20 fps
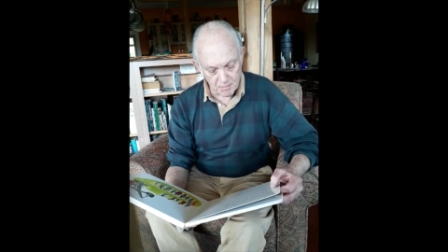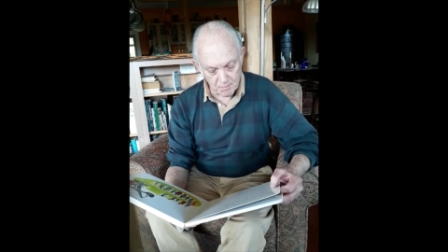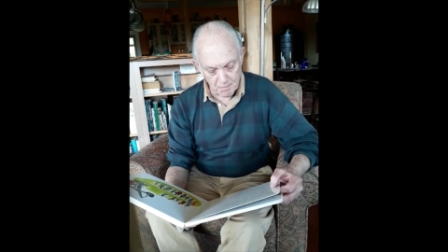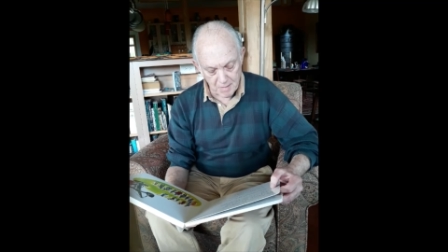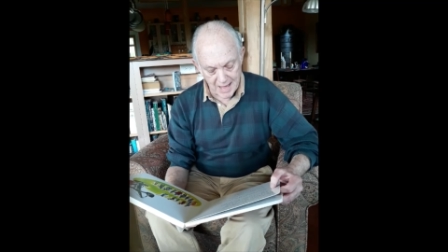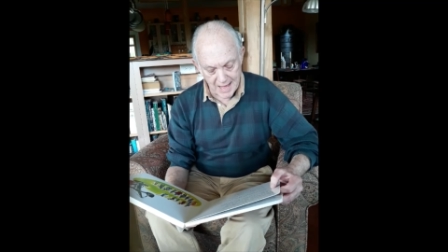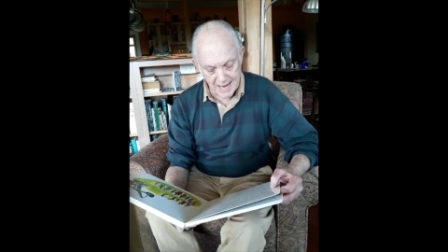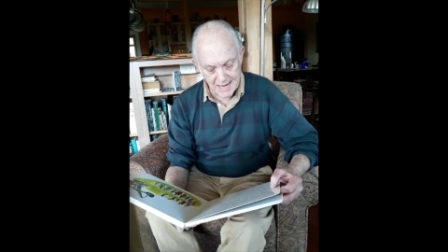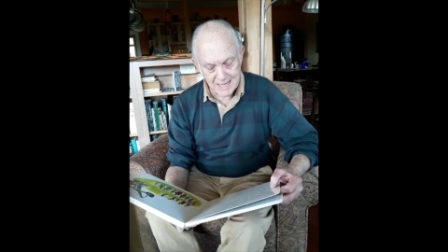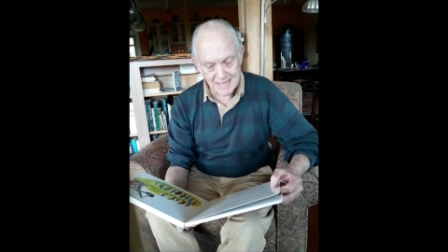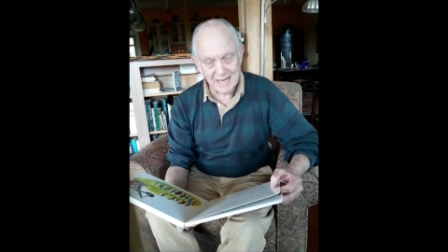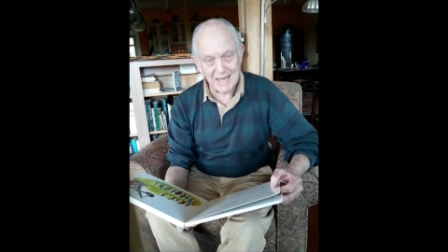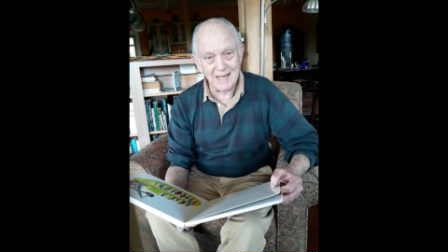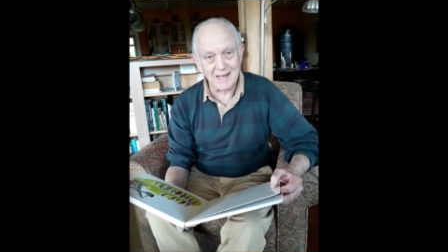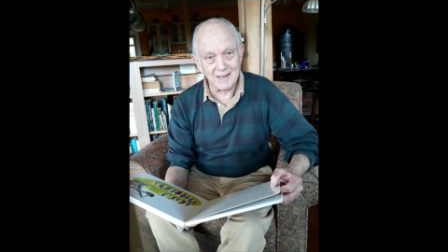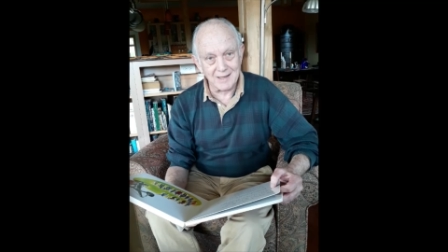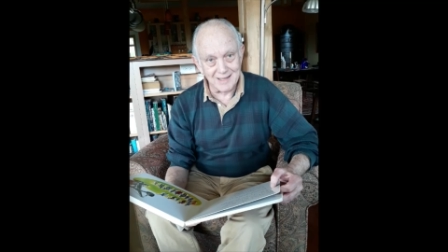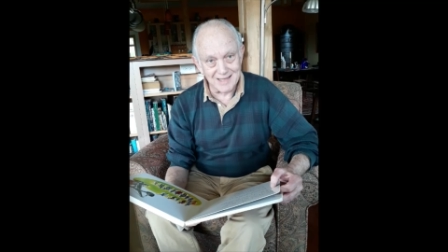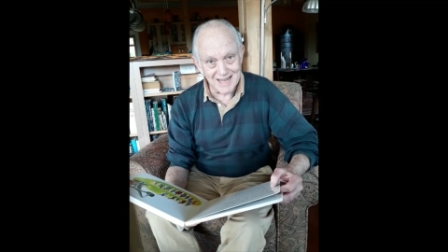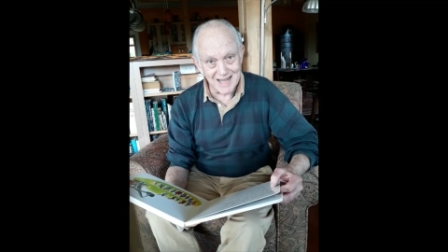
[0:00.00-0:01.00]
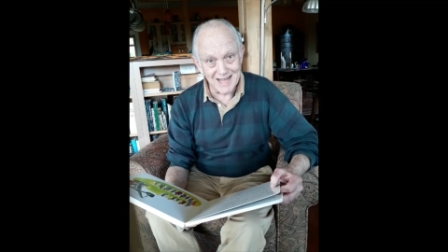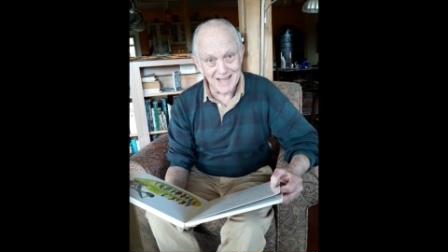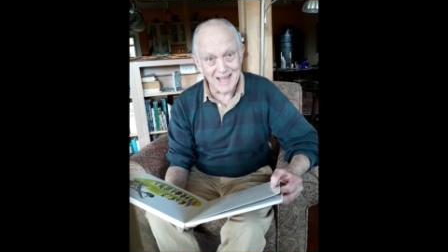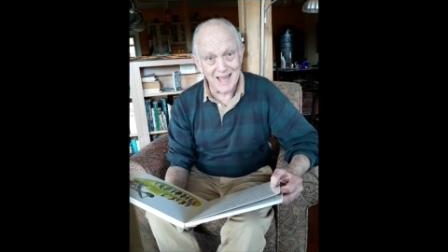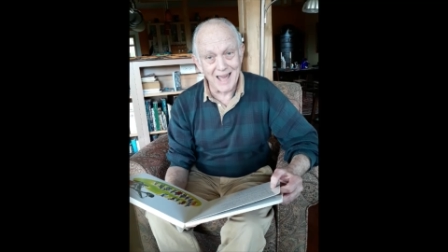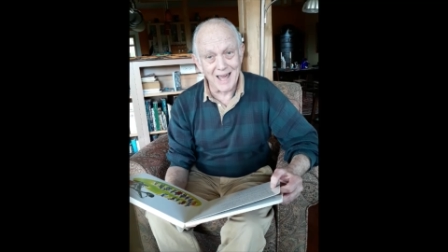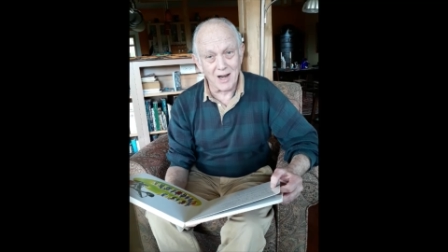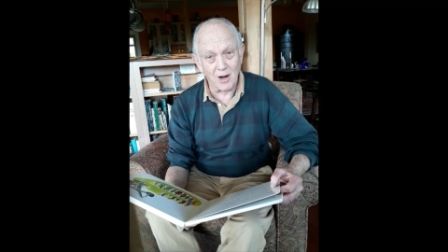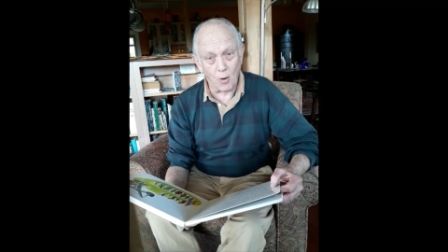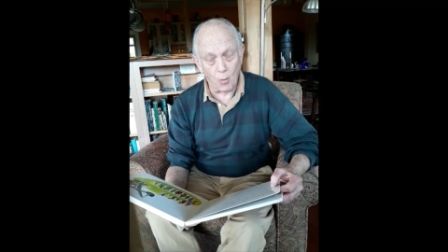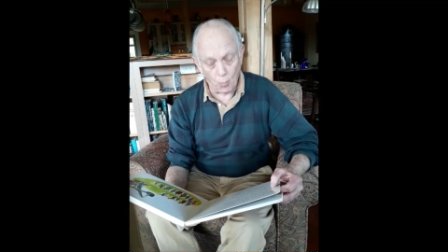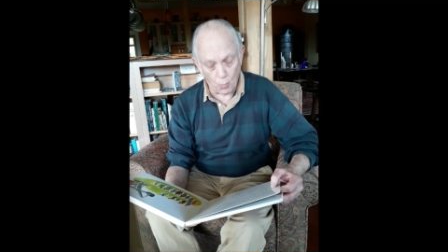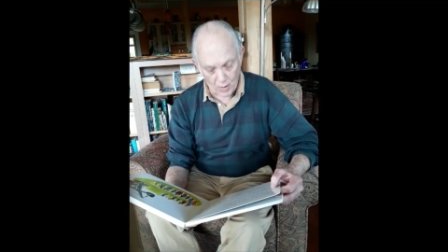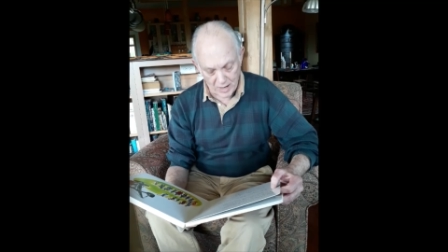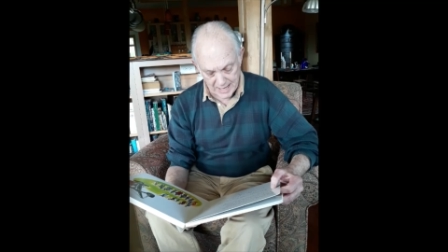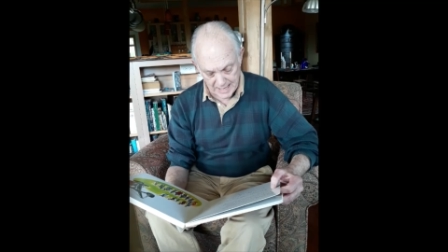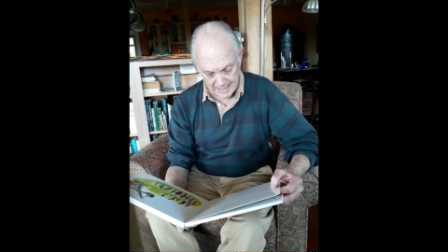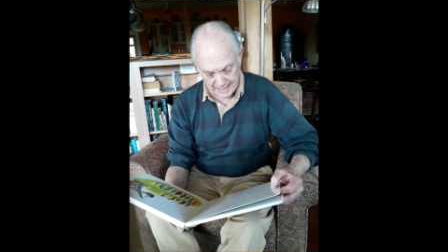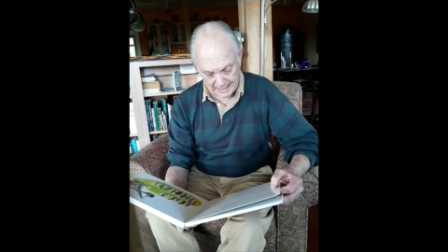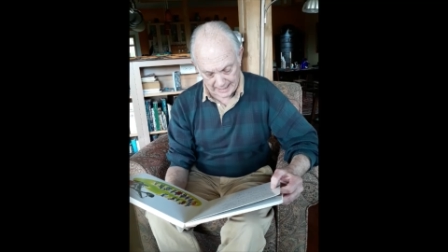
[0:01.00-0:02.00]
men can dig in a
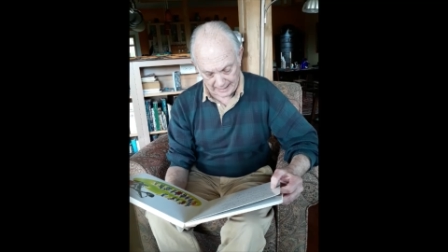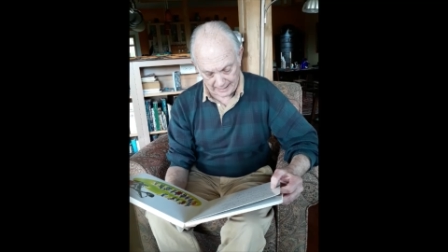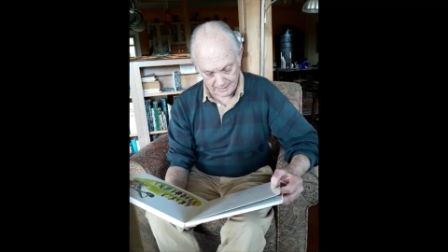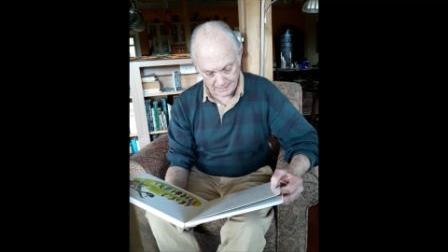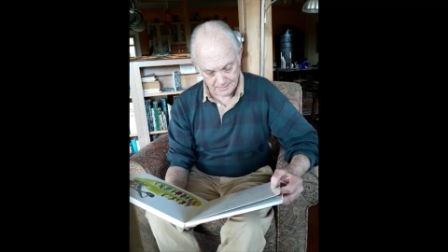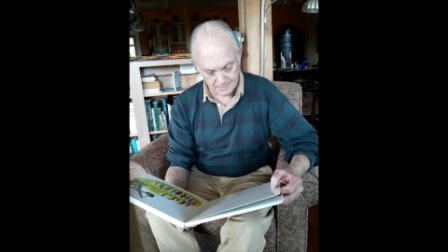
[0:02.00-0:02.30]
week,